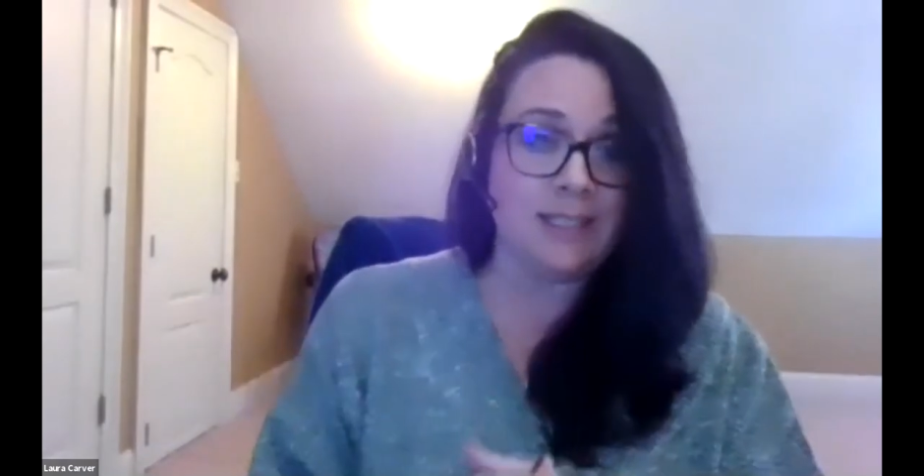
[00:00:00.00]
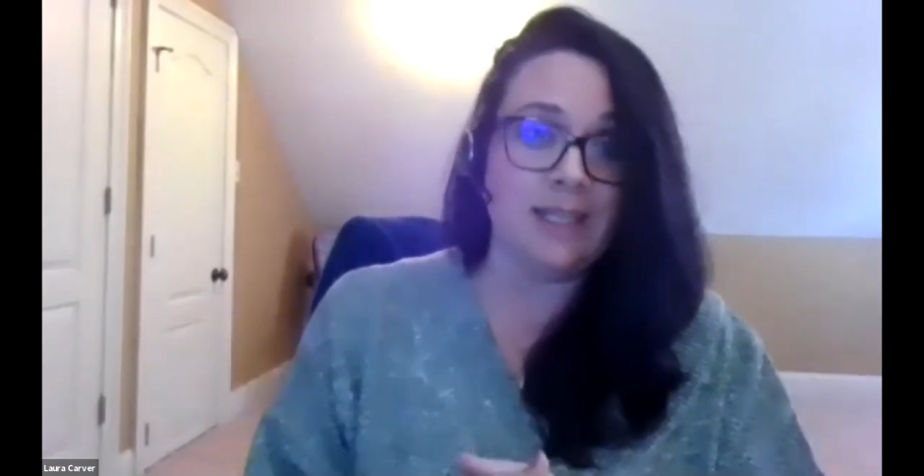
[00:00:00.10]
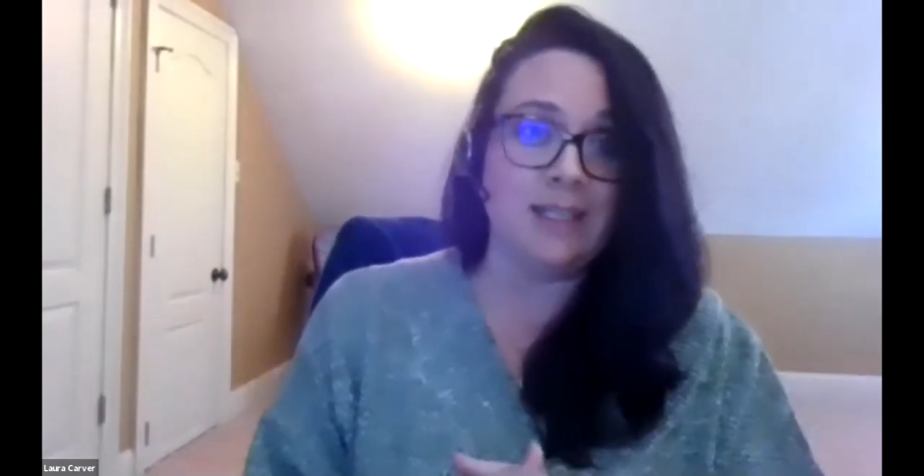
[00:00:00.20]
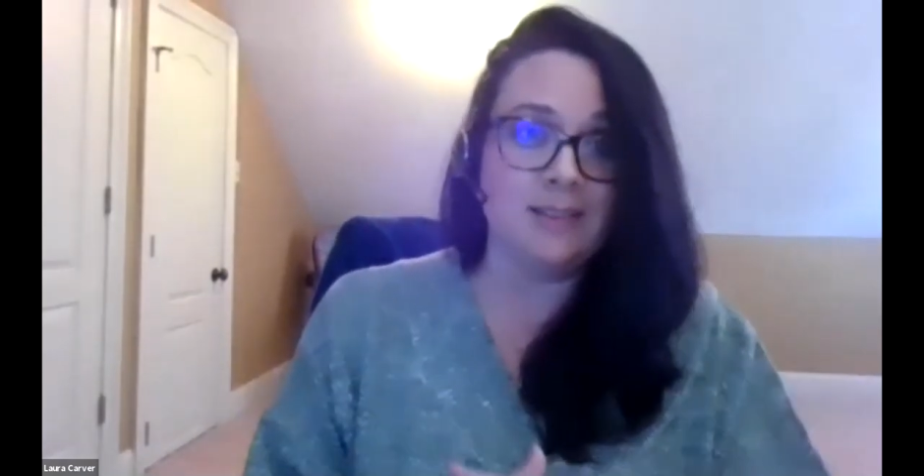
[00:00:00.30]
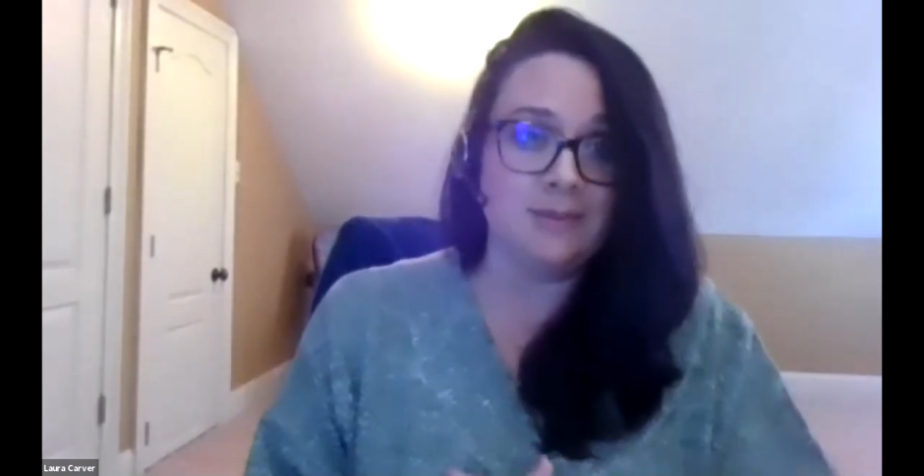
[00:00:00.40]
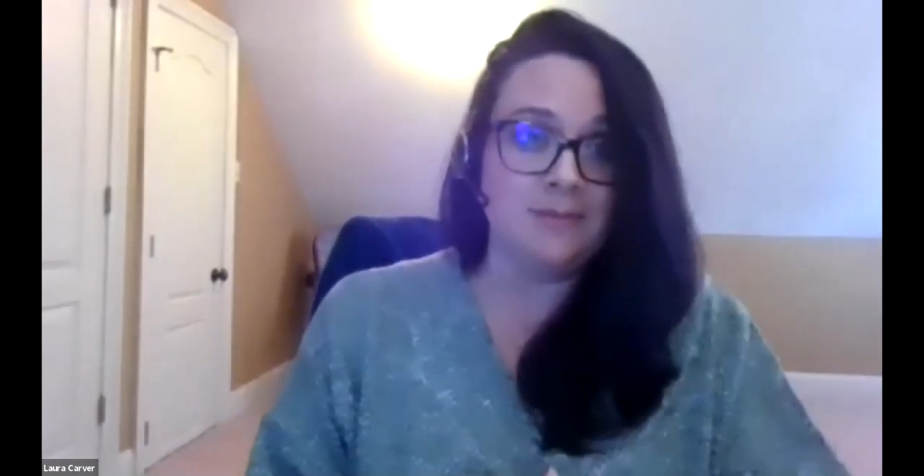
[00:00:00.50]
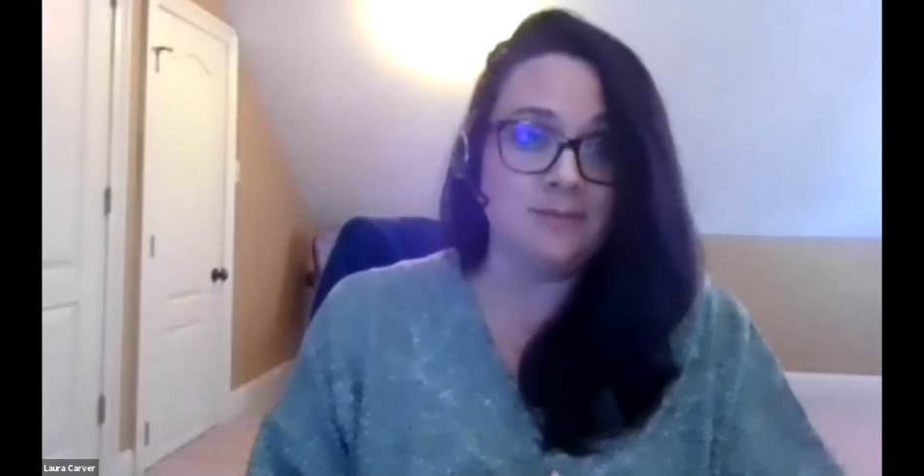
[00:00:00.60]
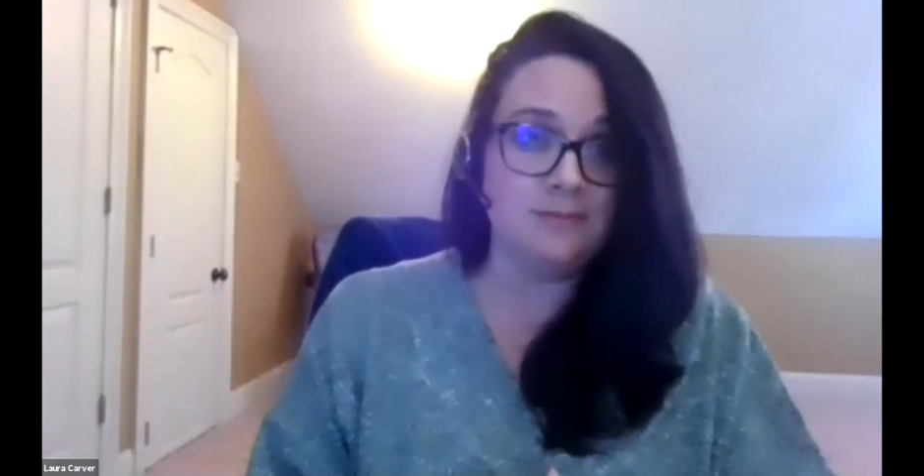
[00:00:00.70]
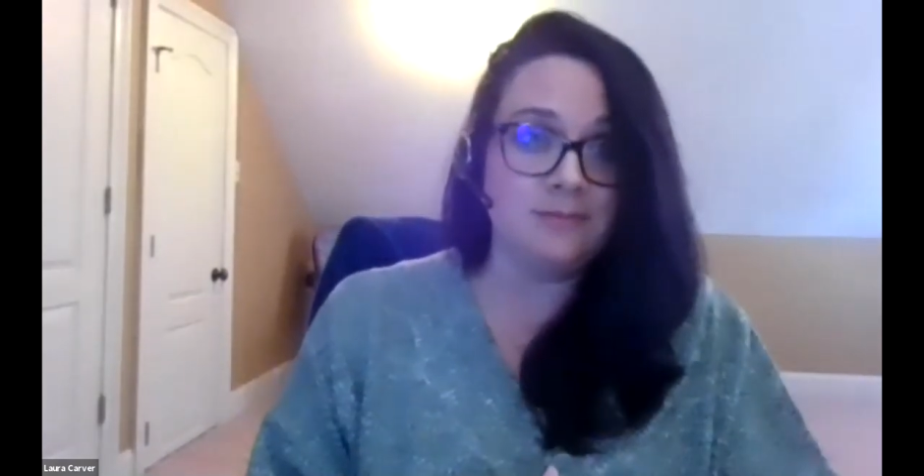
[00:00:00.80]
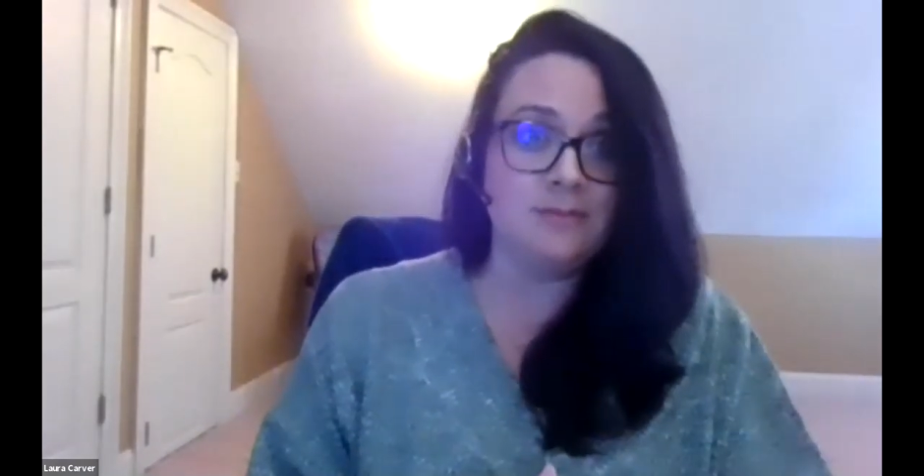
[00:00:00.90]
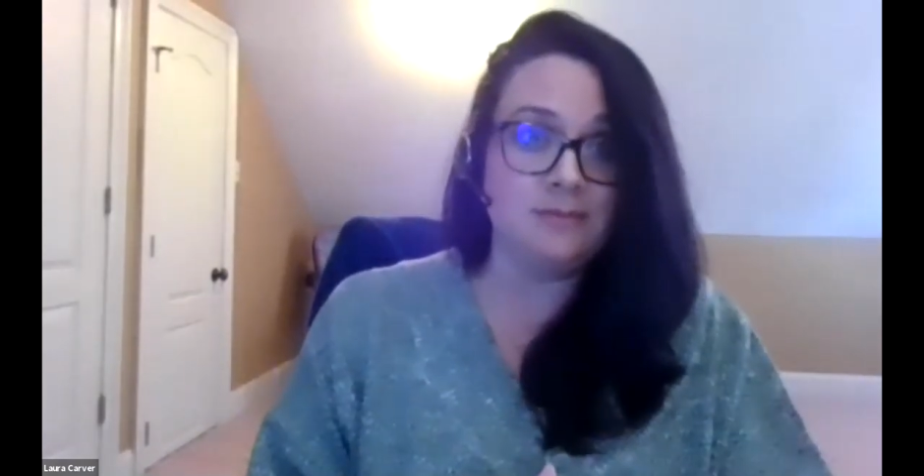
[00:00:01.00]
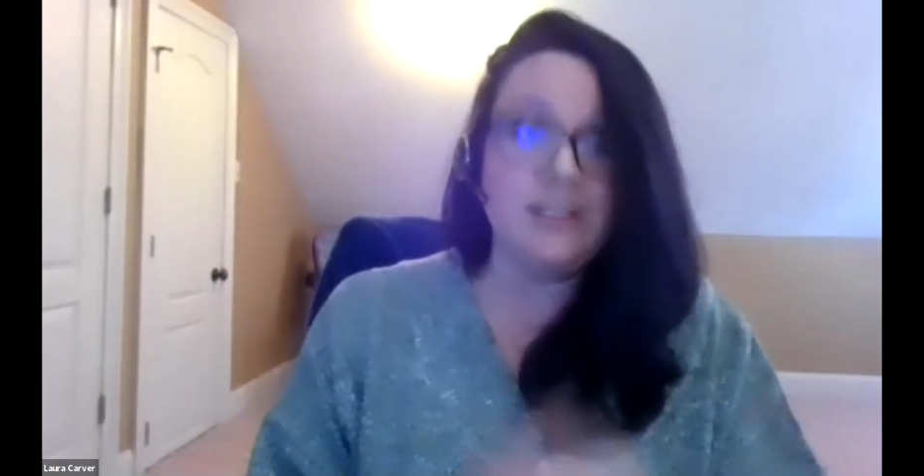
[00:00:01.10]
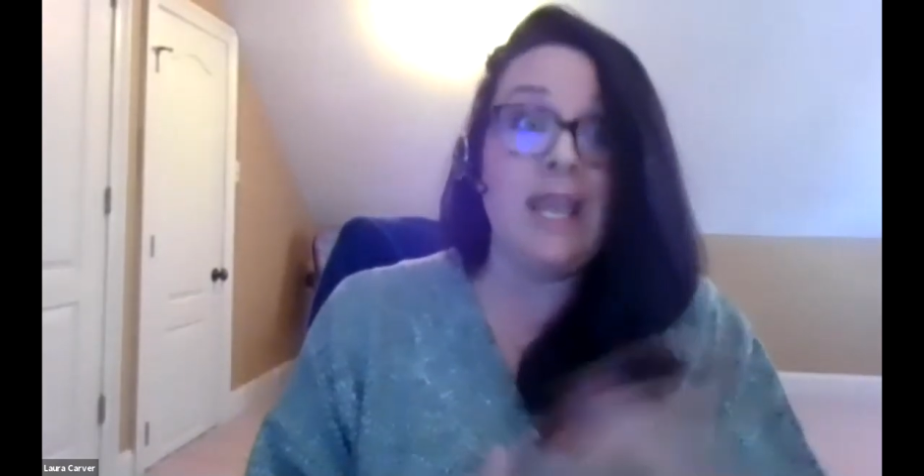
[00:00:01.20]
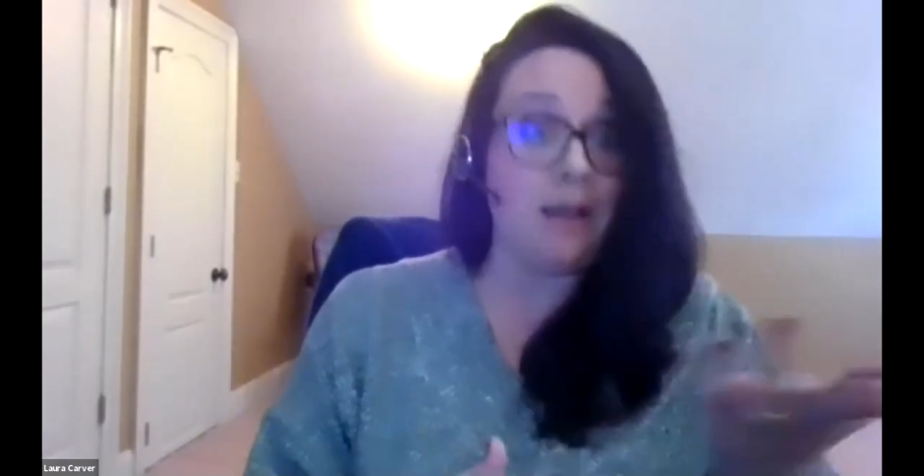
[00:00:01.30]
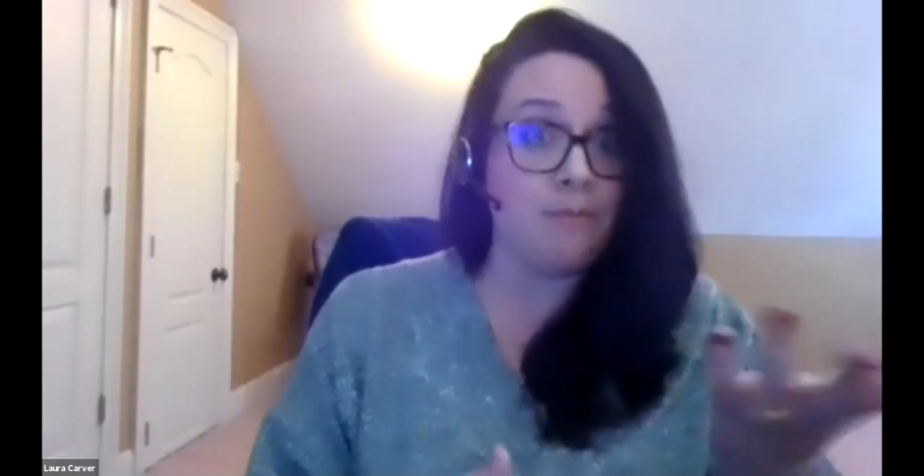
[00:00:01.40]
Like,
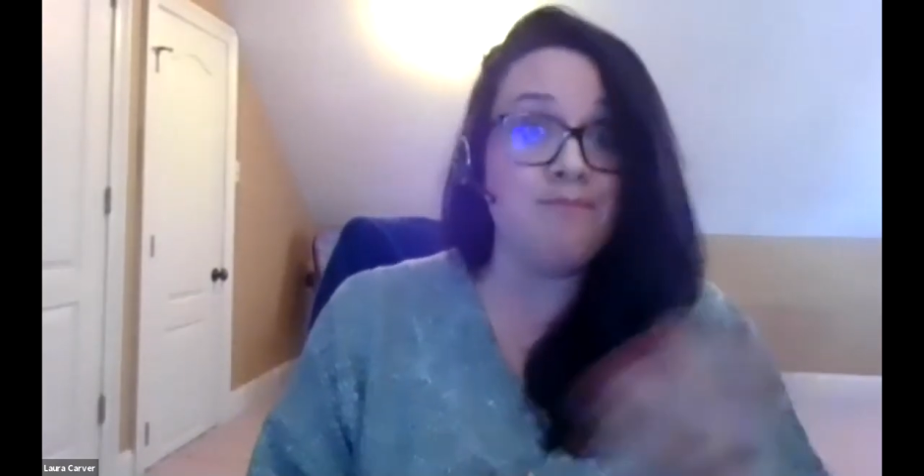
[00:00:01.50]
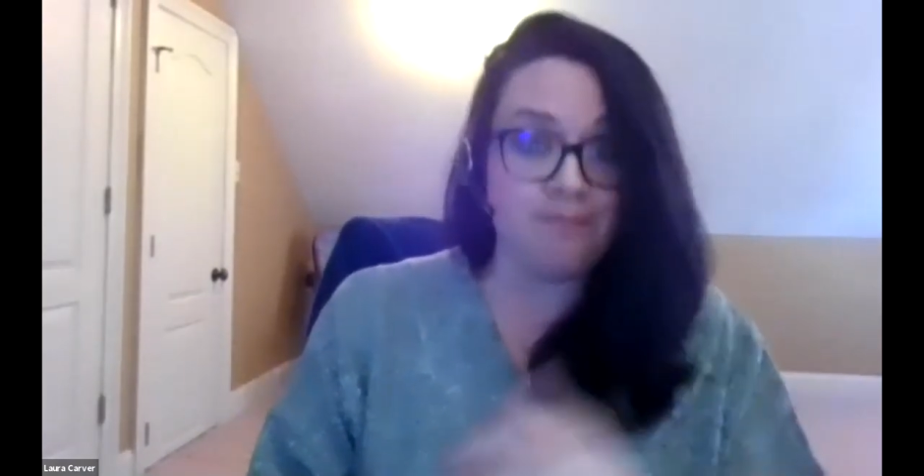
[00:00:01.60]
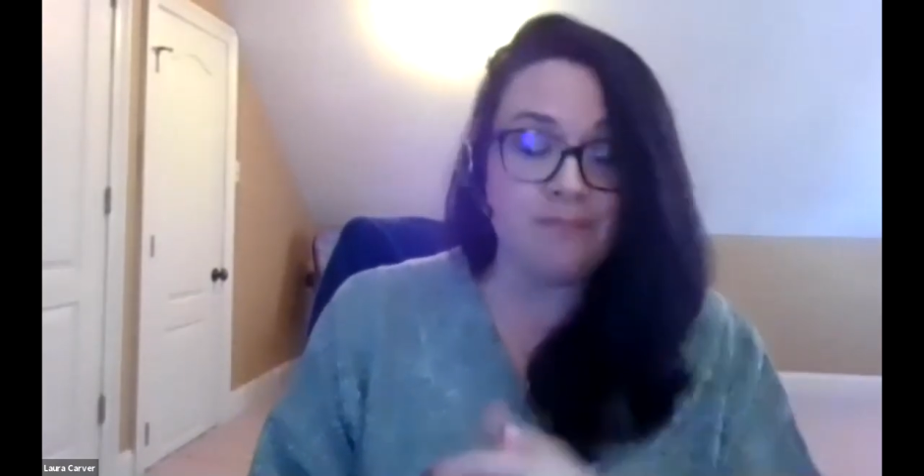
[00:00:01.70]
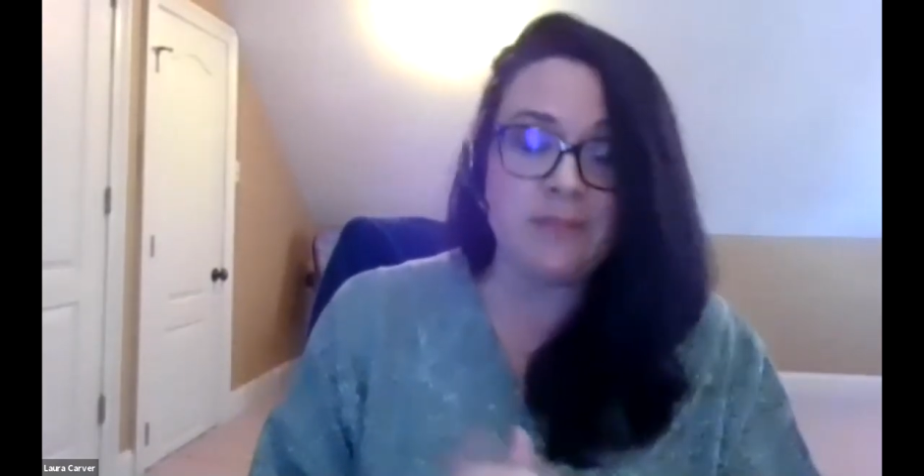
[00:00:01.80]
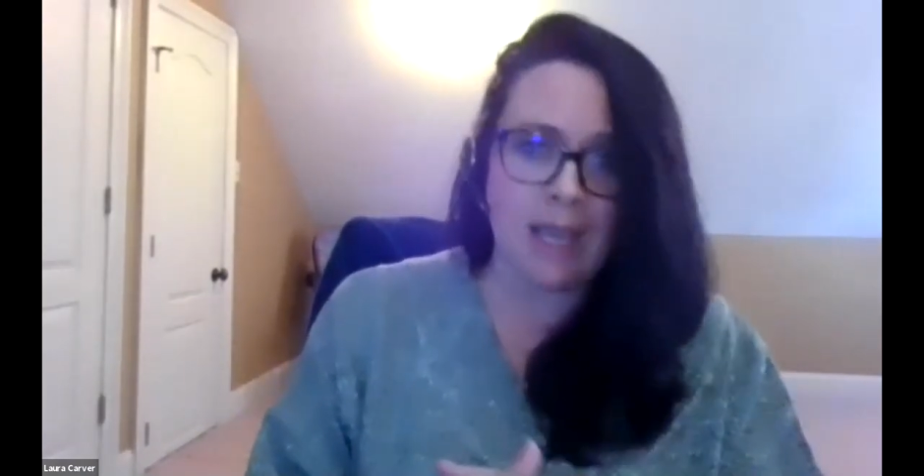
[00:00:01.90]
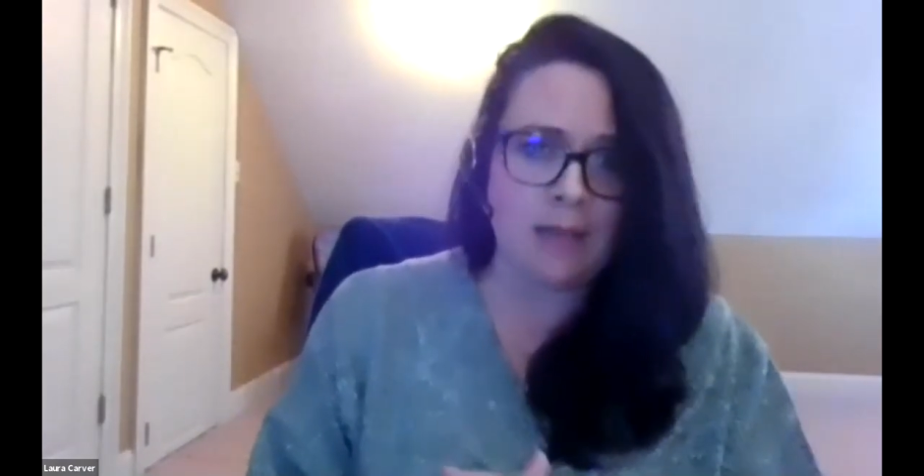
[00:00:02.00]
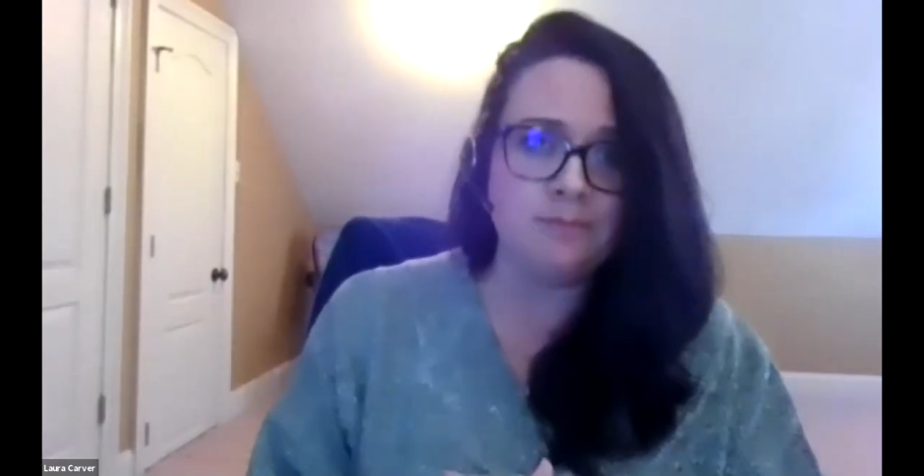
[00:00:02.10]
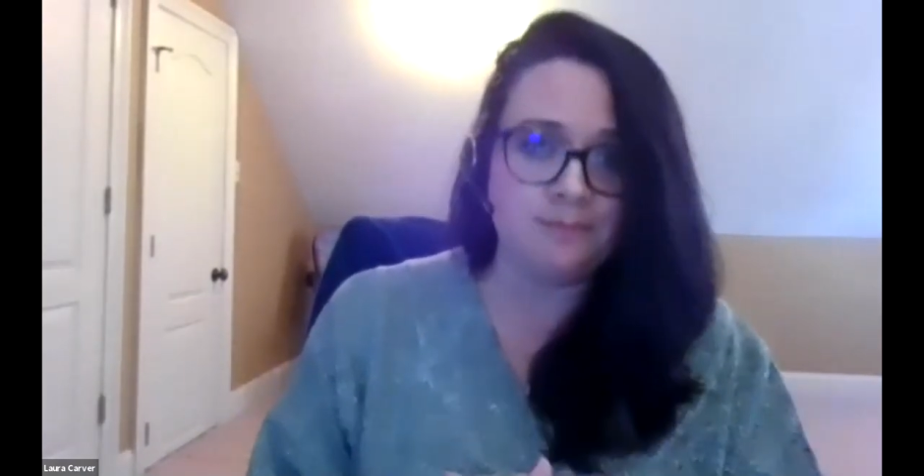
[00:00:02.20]
yeah, yeah.